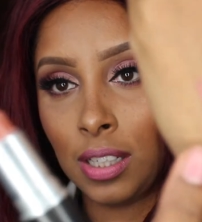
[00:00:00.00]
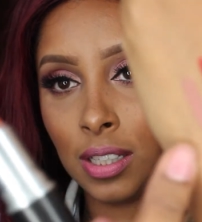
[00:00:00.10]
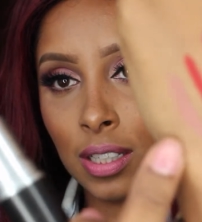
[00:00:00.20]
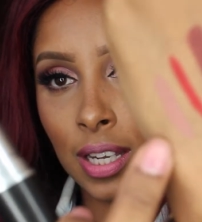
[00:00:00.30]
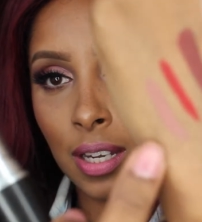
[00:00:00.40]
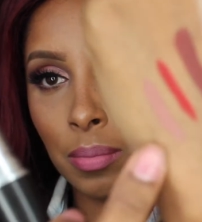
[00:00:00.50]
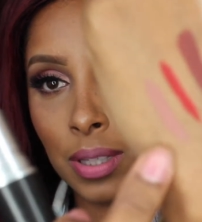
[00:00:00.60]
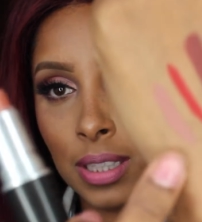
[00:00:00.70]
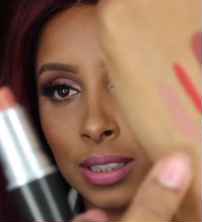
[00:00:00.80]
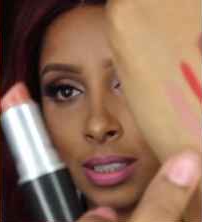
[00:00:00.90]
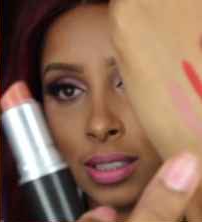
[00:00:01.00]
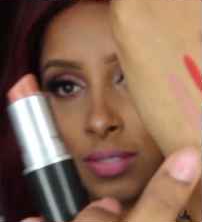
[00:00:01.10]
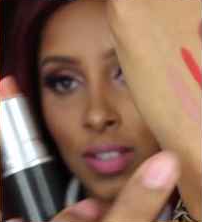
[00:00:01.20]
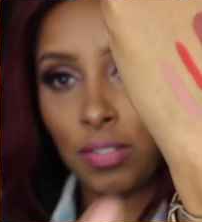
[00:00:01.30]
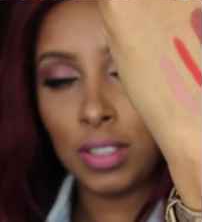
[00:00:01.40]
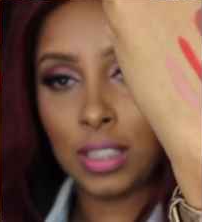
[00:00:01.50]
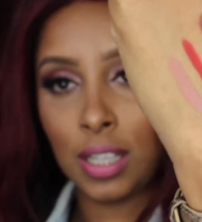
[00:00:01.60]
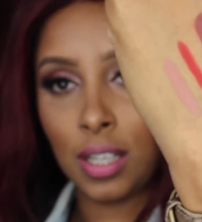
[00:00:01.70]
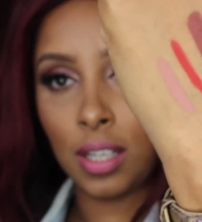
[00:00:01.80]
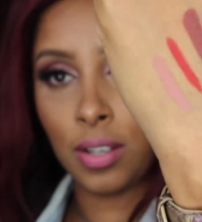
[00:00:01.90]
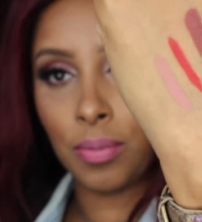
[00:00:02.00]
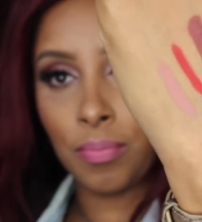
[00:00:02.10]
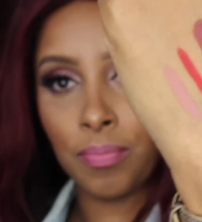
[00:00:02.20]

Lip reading: it in the lighting, but this is Velvet Teddy here.